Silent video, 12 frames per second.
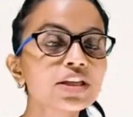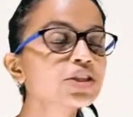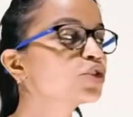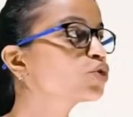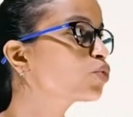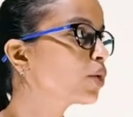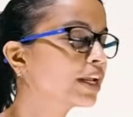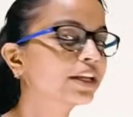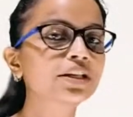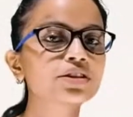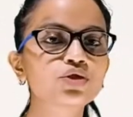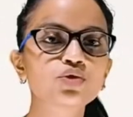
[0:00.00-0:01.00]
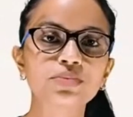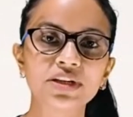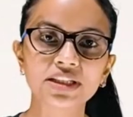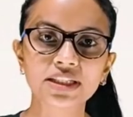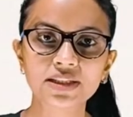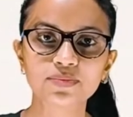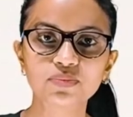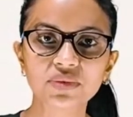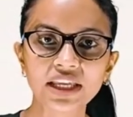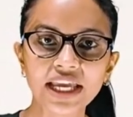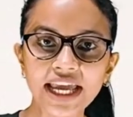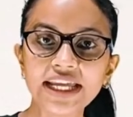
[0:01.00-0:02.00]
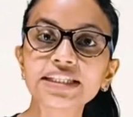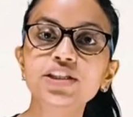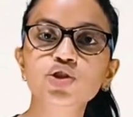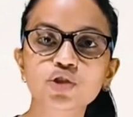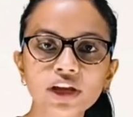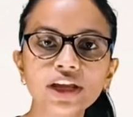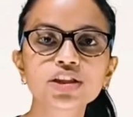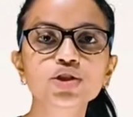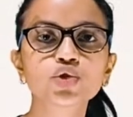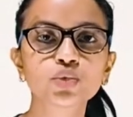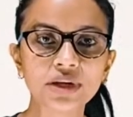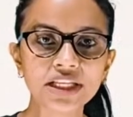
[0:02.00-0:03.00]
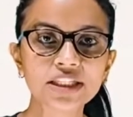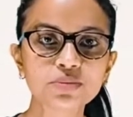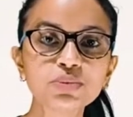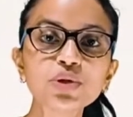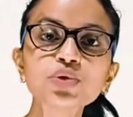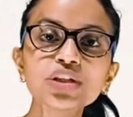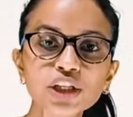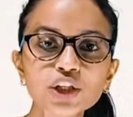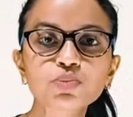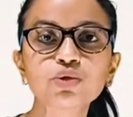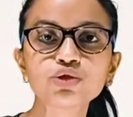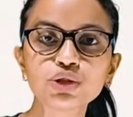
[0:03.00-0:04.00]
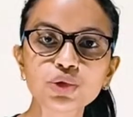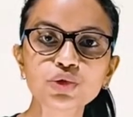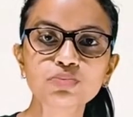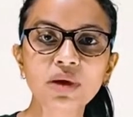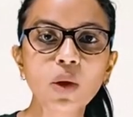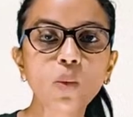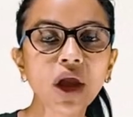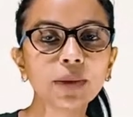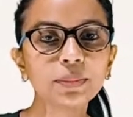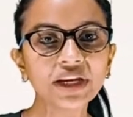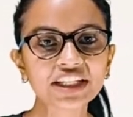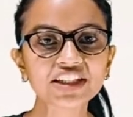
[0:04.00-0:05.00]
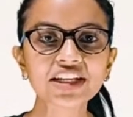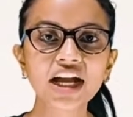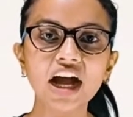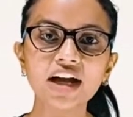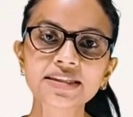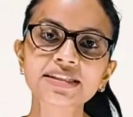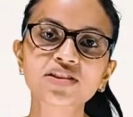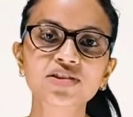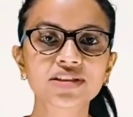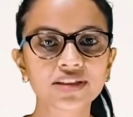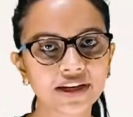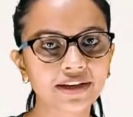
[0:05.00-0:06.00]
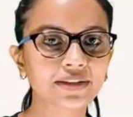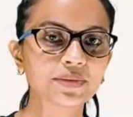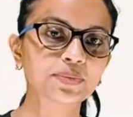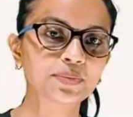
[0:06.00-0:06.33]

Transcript: Stringed instruments. In string instruments, music is produced by vibrating a string.